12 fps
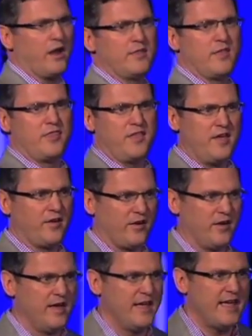in the
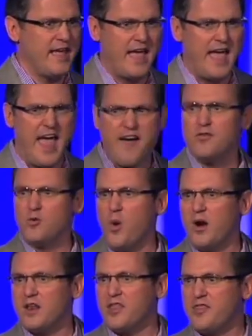theater,
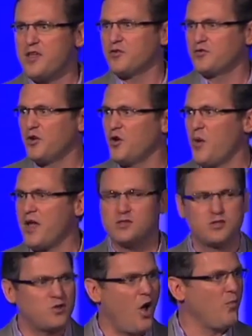everyone in the theater turned around and
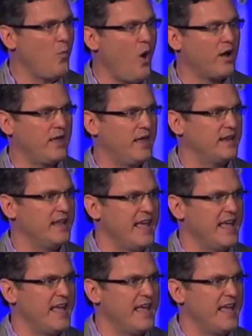saw him walk in